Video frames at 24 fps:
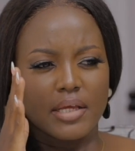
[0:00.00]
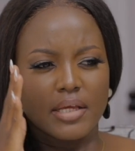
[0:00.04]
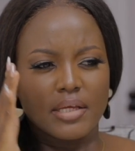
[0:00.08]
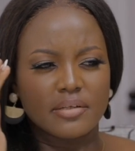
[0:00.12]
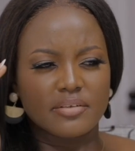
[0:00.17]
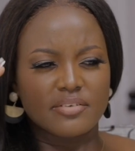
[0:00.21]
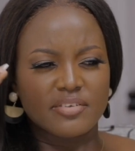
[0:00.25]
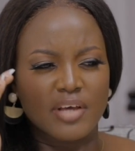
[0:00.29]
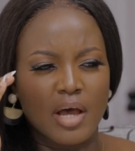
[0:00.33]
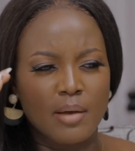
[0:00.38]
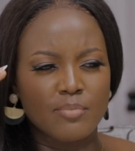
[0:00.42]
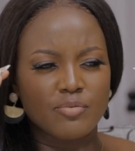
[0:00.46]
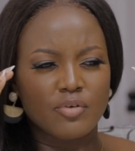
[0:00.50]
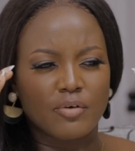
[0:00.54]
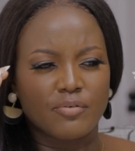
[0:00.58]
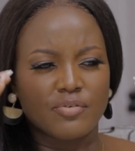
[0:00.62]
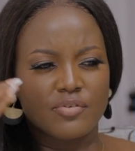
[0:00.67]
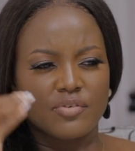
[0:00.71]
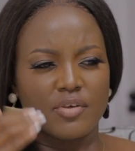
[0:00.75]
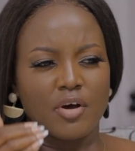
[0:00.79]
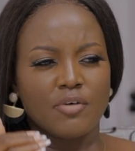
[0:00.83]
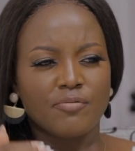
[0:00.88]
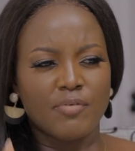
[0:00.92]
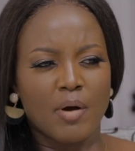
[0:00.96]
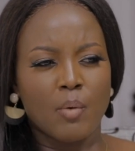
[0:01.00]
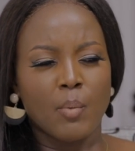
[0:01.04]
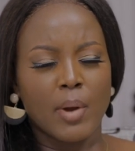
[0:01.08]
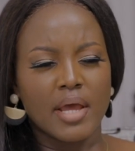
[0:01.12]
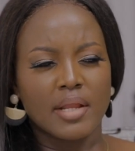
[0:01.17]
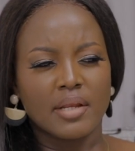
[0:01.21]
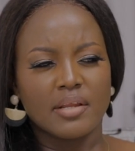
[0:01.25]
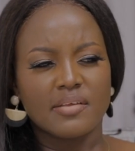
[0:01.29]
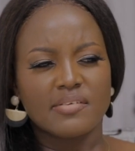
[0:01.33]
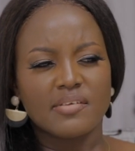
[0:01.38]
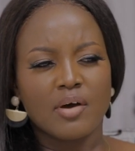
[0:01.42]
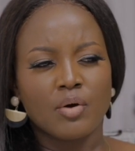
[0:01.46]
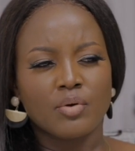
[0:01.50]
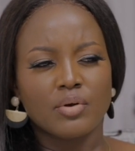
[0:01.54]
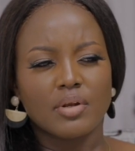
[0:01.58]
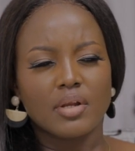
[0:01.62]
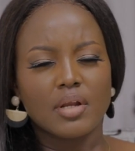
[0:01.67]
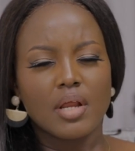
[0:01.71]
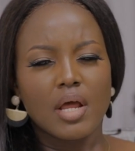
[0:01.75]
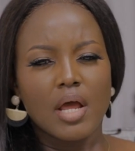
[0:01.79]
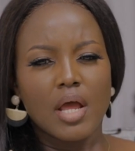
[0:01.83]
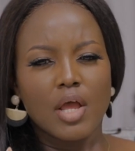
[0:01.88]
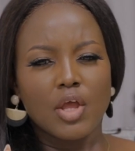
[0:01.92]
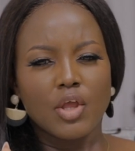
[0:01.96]
in terms of self-awareness, I
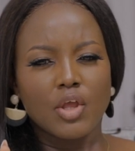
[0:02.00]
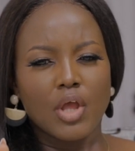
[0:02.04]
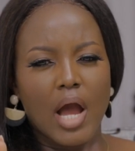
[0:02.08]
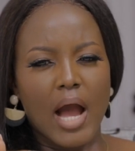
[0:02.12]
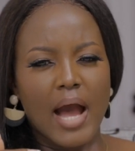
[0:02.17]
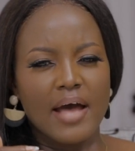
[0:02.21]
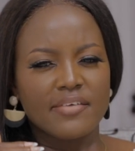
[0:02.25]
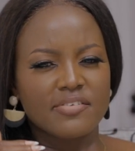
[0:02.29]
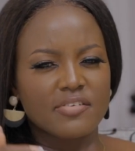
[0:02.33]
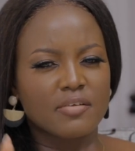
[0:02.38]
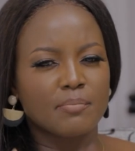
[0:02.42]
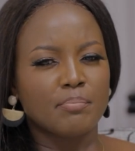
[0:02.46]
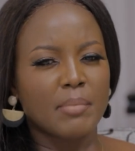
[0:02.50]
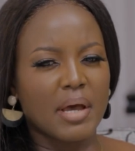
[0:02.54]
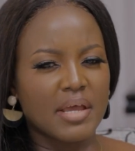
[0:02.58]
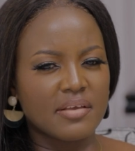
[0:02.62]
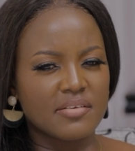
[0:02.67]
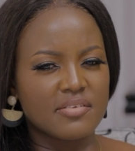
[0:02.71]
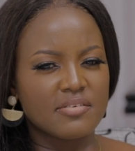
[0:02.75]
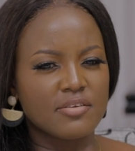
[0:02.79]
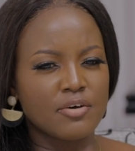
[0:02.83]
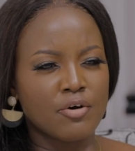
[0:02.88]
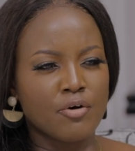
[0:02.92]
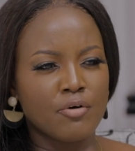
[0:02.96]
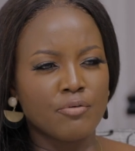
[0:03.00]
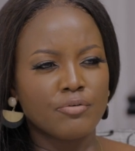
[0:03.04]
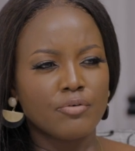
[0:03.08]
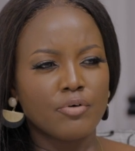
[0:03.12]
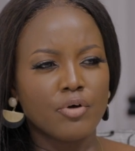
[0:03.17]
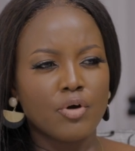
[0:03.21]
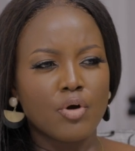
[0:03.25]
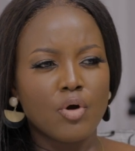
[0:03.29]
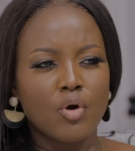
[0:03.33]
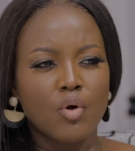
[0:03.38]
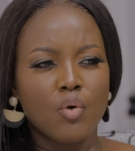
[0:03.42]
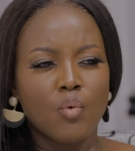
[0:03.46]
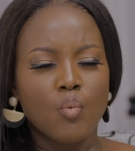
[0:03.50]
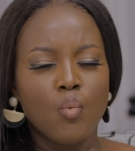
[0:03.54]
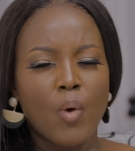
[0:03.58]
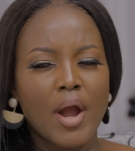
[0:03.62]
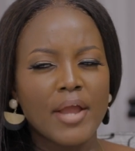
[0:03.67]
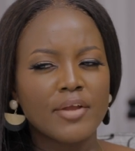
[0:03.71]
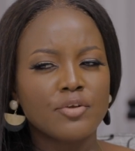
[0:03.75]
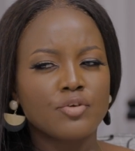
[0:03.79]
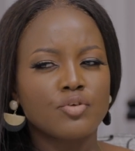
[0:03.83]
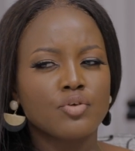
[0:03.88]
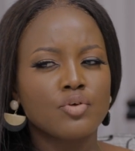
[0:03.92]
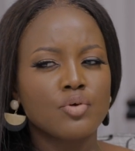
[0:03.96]
would ask myself,
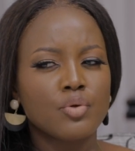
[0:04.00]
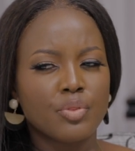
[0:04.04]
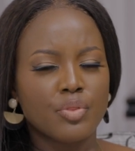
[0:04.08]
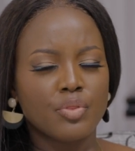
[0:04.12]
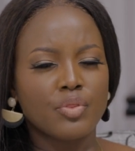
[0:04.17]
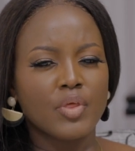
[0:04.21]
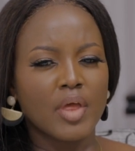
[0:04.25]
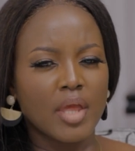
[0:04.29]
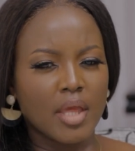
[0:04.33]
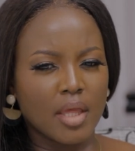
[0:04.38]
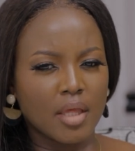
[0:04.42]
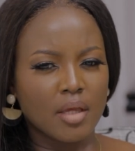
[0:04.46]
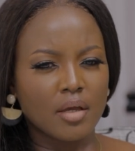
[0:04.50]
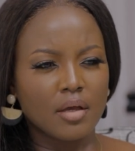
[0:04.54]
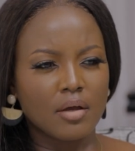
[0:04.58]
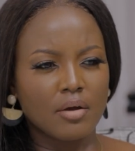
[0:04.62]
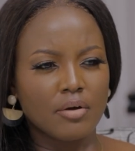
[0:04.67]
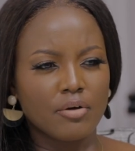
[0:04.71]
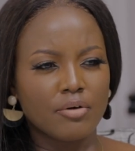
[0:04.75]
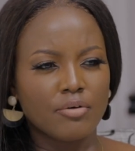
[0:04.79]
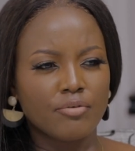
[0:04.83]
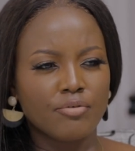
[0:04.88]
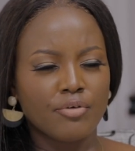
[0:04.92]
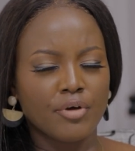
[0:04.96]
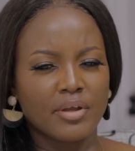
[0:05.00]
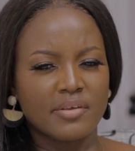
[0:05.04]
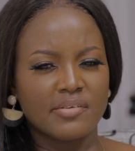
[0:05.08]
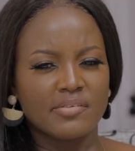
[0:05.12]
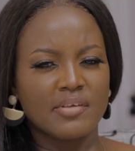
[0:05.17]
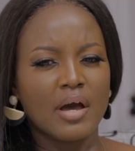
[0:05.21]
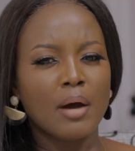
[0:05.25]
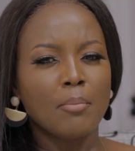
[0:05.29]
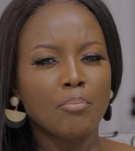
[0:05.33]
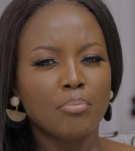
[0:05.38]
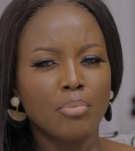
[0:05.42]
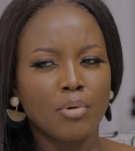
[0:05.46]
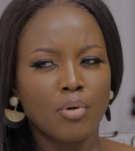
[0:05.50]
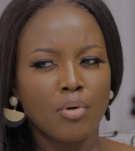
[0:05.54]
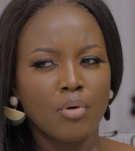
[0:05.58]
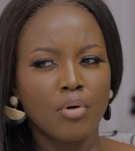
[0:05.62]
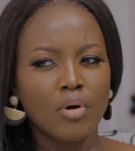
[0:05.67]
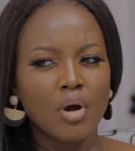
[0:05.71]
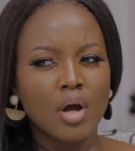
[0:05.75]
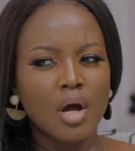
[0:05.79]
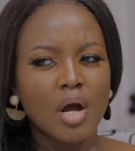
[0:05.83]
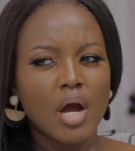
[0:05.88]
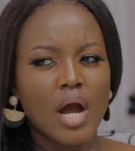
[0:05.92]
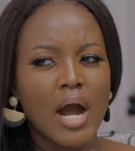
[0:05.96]
why do you think, for example,
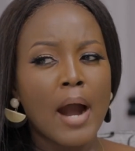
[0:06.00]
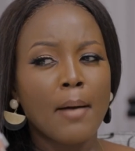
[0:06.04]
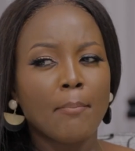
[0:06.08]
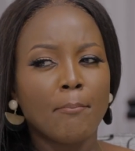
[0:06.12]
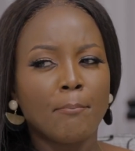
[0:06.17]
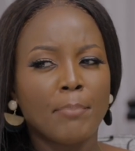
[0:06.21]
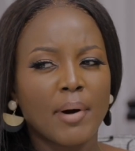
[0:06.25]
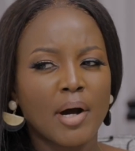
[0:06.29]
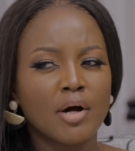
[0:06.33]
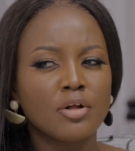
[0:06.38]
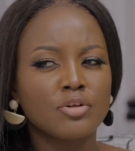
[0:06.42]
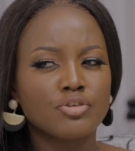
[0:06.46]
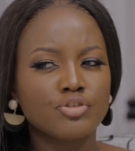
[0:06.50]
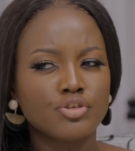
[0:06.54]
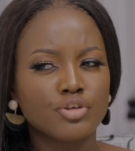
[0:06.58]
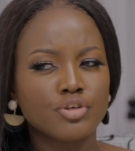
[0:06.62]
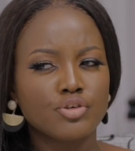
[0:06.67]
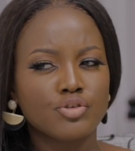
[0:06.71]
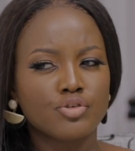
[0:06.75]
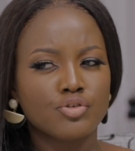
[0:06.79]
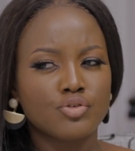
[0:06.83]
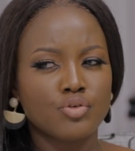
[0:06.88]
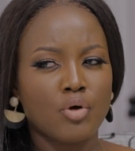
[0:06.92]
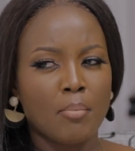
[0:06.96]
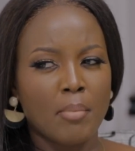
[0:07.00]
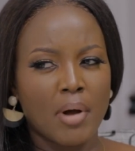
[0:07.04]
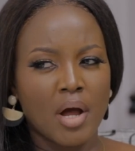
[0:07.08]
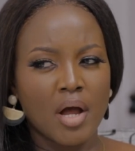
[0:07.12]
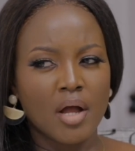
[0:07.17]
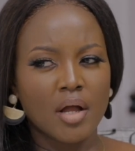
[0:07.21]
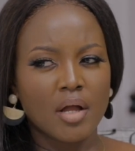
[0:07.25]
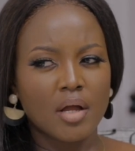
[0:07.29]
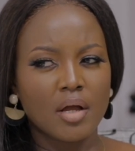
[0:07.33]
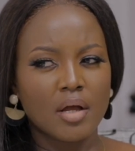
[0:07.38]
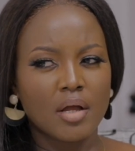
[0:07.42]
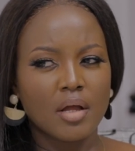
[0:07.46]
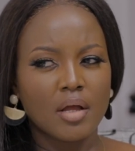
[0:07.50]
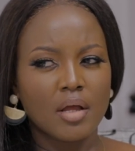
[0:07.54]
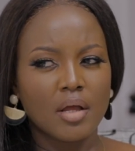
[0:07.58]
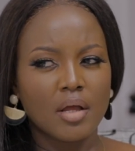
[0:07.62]
a bulging stomach